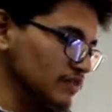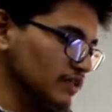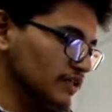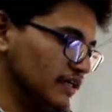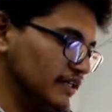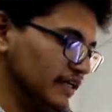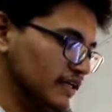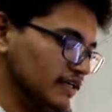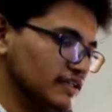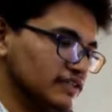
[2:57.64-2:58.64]

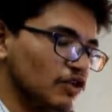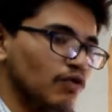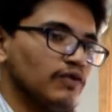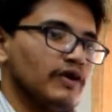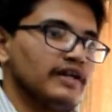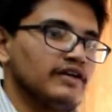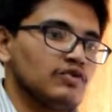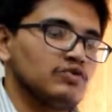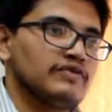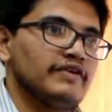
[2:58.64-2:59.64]
Then the software
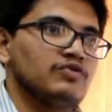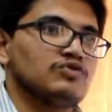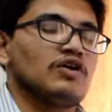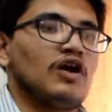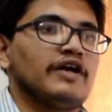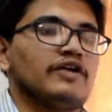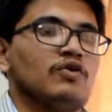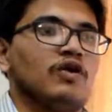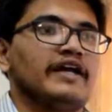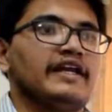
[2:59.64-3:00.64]
includes, we used Arduino
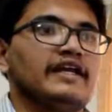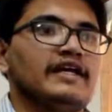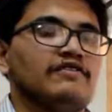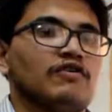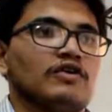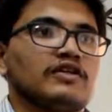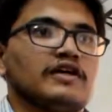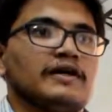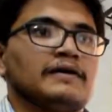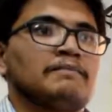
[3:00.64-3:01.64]
IDE for
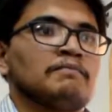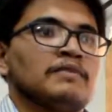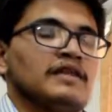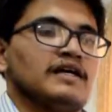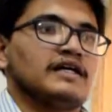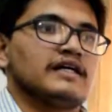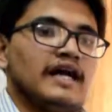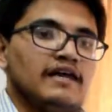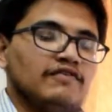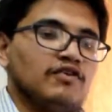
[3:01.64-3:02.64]
the
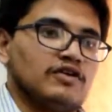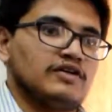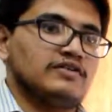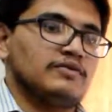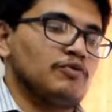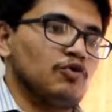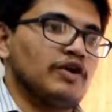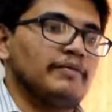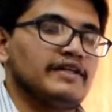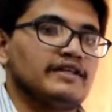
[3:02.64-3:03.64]

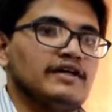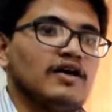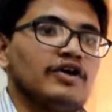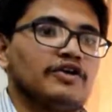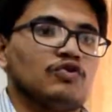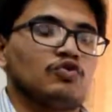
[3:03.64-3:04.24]
programming the Arduino